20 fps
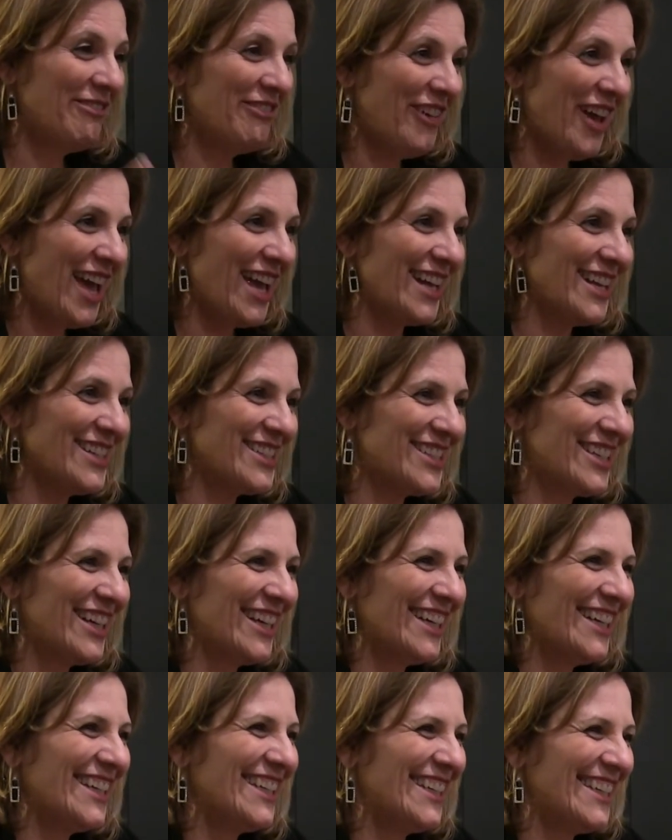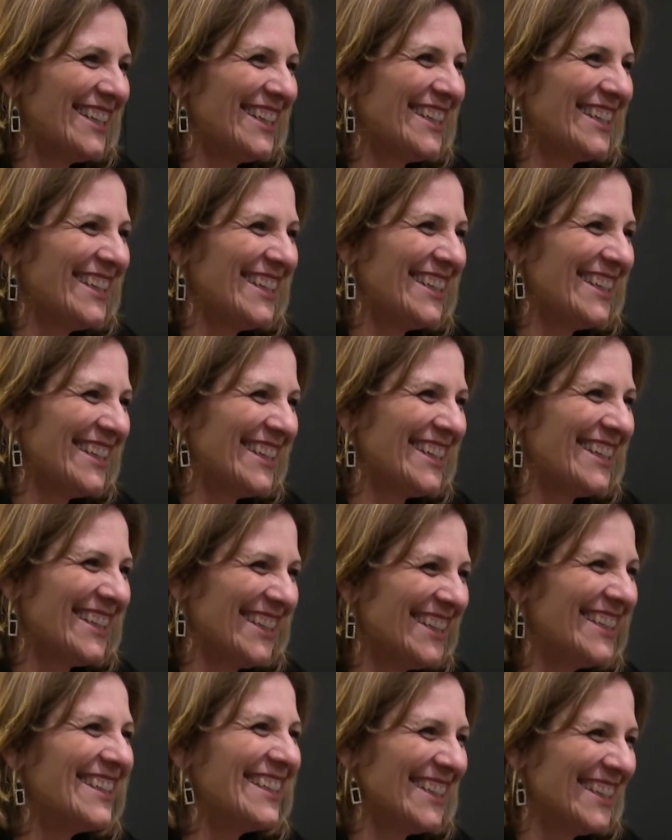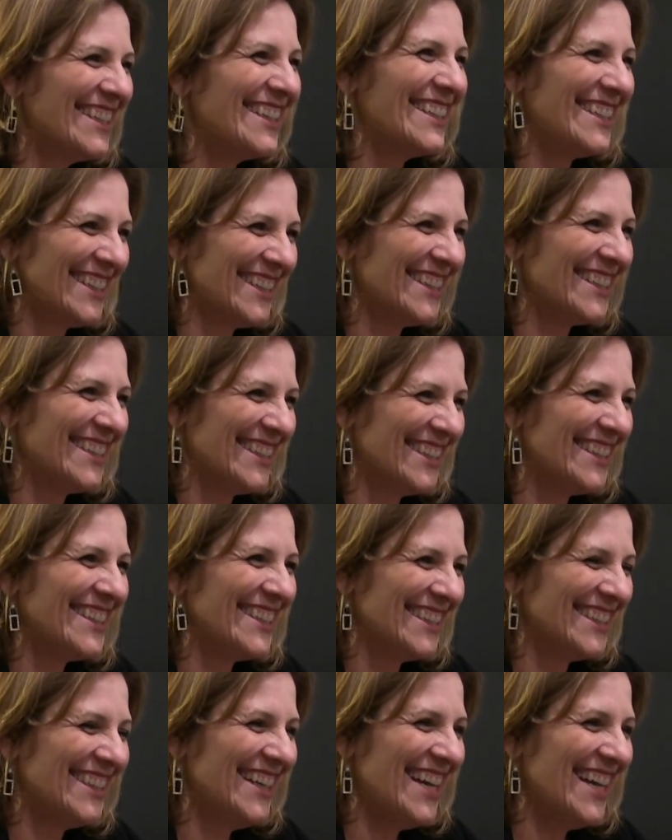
No, I already knew that that's where this is coming from, so